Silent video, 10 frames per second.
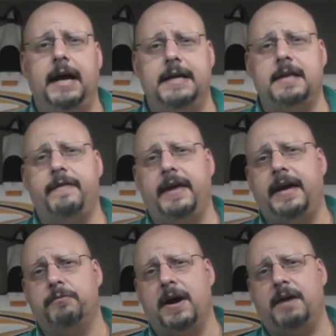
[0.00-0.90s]
and then
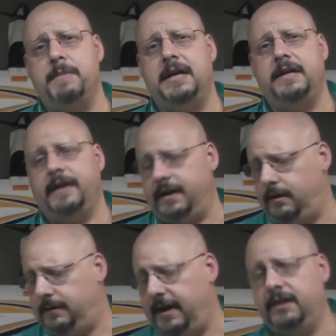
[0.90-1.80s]
they recommended that
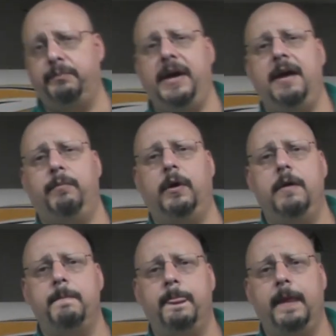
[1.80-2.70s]
you take the
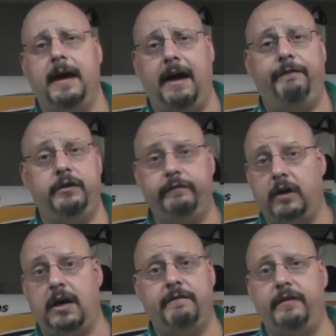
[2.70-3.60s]
paper after you've
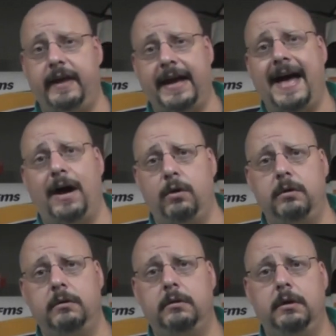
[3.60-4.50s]
cut everything out.
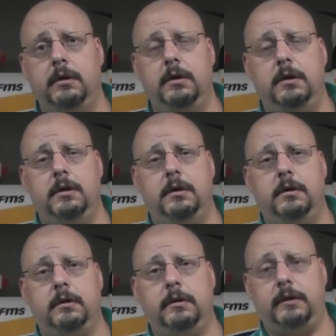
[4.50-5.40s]

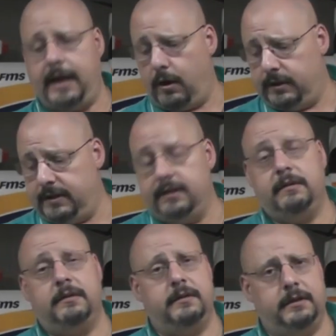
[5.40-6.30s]
Now
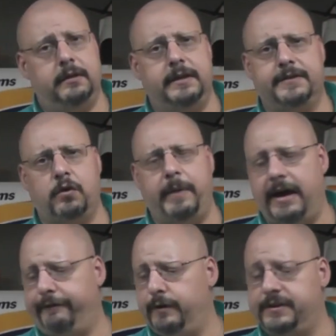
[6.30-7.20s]
let's go
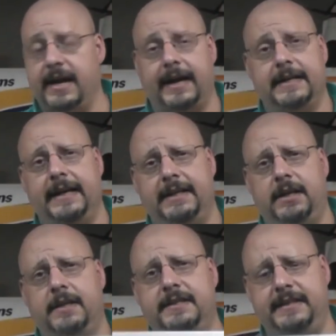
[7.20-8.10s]
back for a second. It
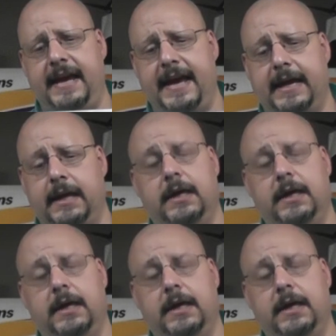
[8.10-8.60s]
does take